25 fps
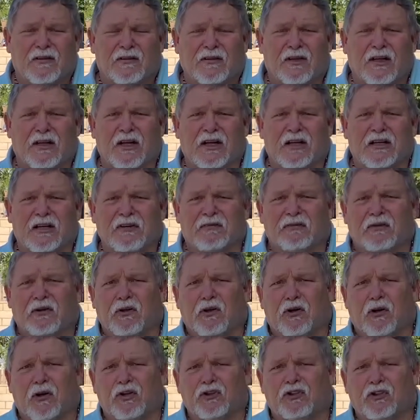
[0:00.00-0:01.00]
Not a
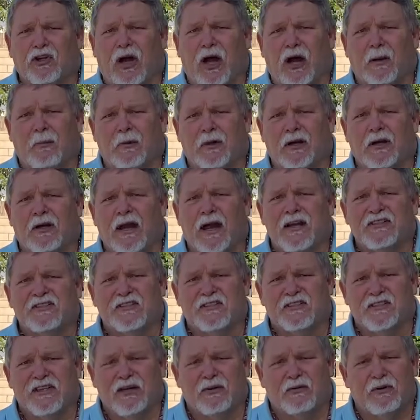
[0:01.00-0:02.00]
difficult job, but a
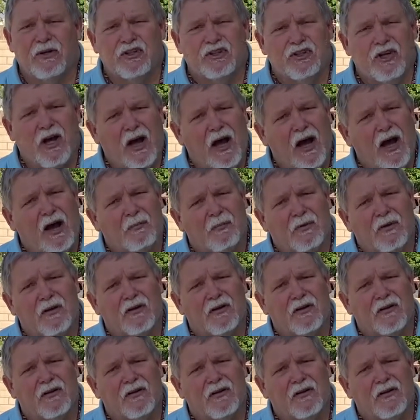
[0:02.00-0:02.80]
necessary job.